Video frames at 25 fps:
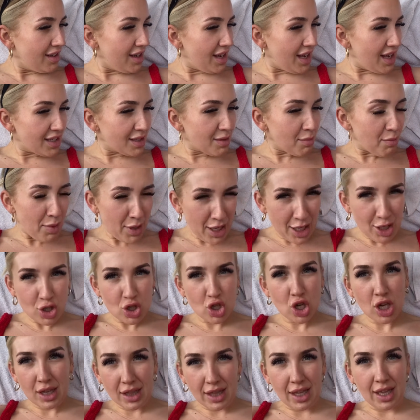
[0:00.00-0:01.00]
It's a bit
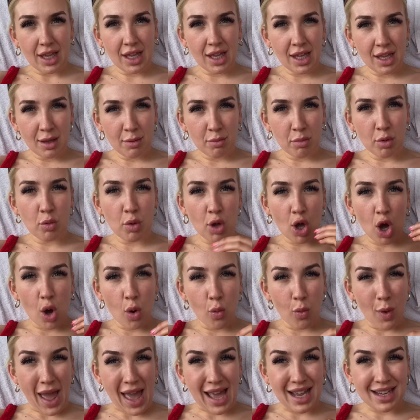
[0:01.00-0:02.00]
chilly, but we are
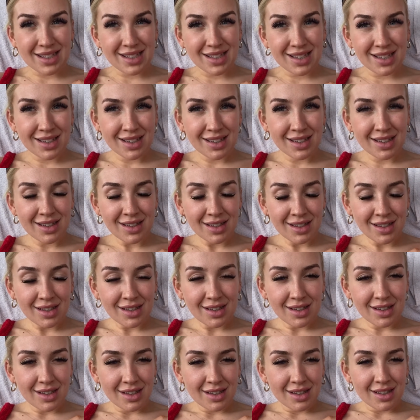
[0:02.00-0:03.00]
wet
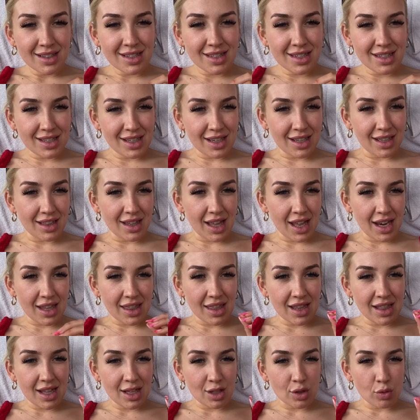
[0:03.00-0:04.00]
still, and I
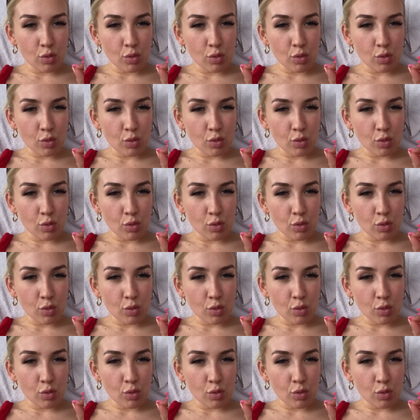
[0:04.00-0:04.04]
think that's